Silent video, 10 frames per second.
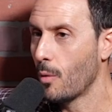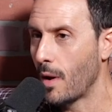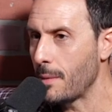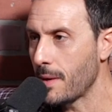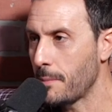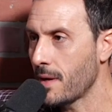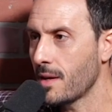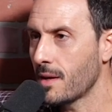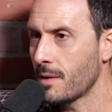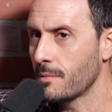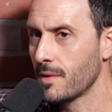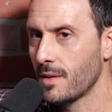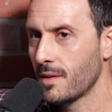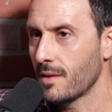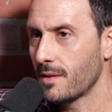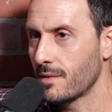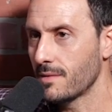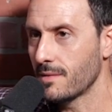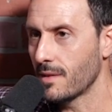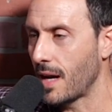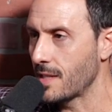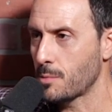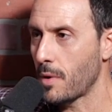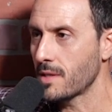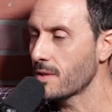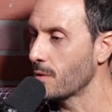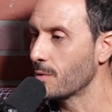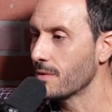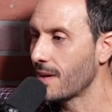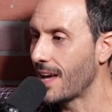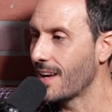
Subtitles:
why am I picking up espresso at